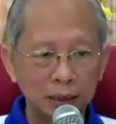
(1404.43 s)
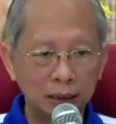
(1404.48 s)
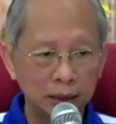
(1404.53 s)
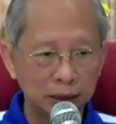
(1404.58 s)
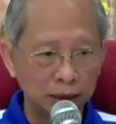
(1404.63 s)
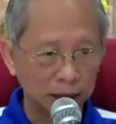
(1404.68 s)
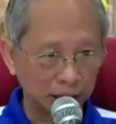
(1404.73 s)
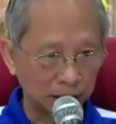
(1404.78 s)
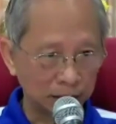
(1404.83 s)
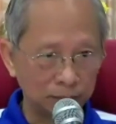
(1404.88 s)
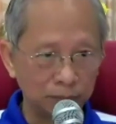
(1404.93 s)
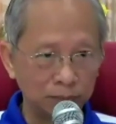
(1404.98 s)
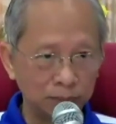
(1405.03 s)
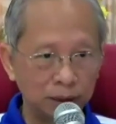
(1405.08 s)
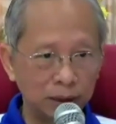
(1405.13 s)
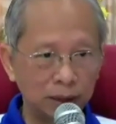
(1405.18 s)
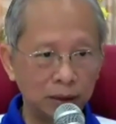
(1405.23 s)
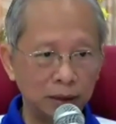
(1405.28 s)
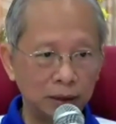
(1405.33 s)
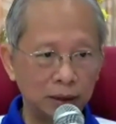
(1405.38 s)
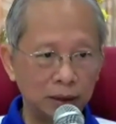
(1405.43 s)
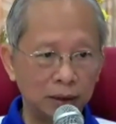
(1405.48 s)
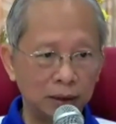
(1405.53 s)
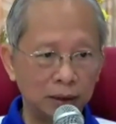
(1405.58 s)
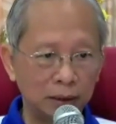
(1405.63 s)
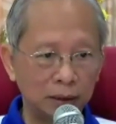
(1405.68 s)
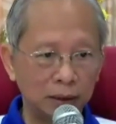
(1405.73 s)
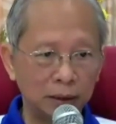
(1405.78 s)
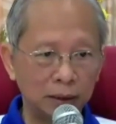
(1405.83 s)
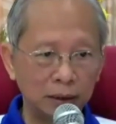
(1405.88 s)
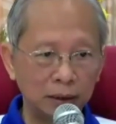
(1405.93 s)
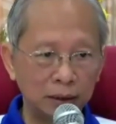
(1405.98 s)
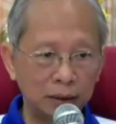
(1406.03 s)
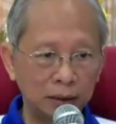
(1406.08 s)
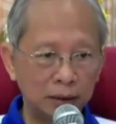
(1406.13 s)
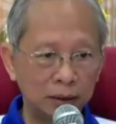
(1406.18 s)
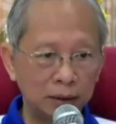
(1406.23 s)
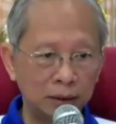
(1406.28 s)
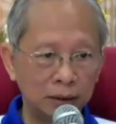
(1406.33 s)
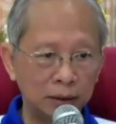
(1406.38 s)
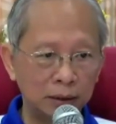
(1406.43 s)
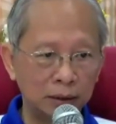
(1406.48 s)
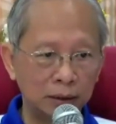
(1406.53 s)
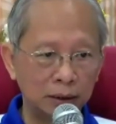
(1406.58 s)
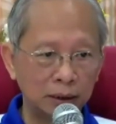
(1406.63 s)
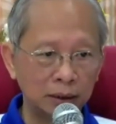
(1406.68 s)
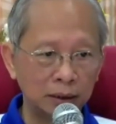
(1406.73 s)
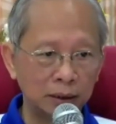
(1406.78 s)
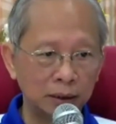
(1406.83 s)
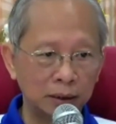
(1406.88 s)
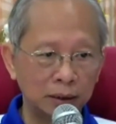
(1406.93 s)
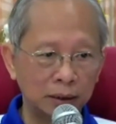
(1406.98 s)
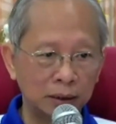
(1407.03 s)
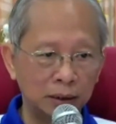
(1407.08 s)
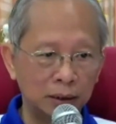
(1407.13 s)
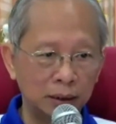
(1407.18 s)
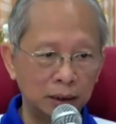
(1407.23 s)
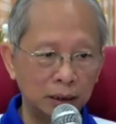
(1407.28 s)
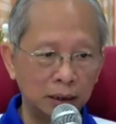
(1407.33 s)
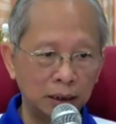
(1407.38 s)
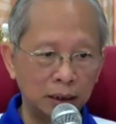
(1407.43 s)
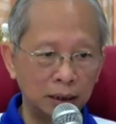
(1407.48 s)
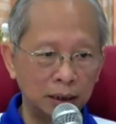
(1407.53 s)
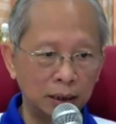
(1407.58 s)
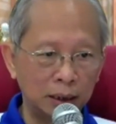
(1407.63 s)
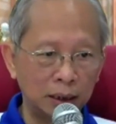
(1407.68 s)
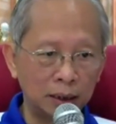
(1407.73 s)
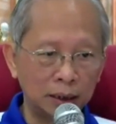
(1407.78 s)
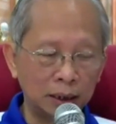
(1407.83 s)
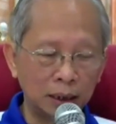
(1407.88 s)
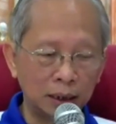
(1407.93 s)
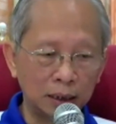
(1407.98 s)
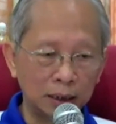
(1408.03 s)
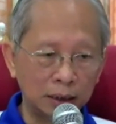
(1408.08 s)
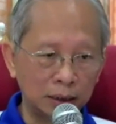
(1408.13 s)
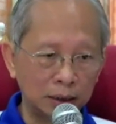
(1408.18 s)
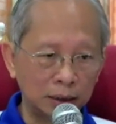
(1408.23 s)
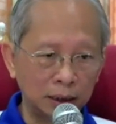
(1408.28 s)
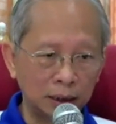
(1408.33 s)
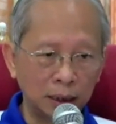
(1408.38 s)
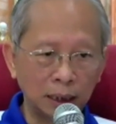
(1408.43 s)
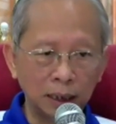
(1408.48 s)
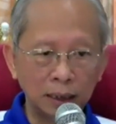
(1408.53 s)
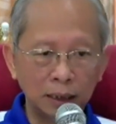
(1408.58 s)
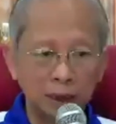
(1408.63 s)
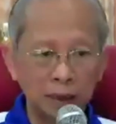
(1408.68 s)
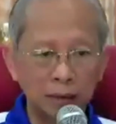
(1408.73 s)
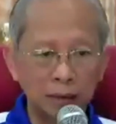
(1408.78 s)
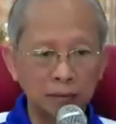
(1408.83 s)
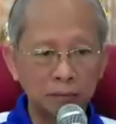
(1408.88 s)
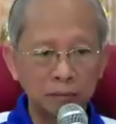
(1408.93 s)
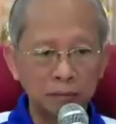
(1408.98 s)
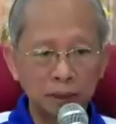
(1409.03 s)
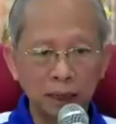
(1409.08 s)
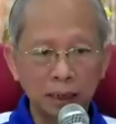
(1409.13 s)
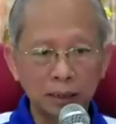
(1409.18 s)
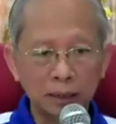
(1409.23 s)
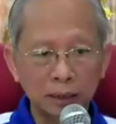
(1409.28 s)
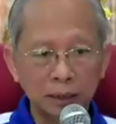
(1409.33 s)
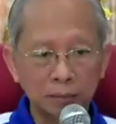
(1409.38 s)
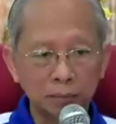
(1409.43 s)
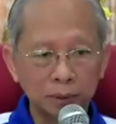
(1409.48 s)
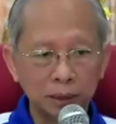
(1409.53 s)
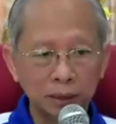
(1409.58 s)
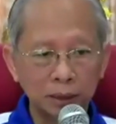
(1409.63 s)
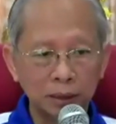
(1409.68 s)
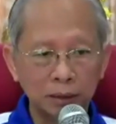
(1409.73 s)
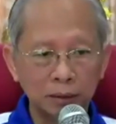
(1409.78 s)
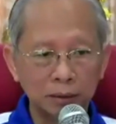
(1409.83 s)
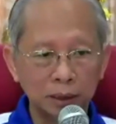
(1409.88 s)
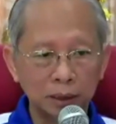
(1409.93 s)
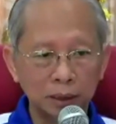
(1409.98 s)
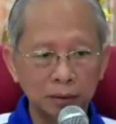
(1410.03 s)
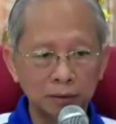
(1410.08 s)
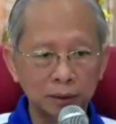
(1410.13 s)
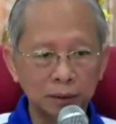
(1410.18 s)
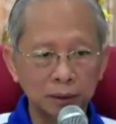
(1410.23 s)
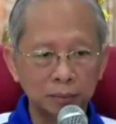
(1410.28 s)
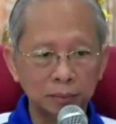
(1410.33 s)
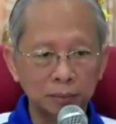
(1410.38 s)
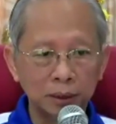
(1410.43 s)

it can be like at night I lie down 10 something or 11.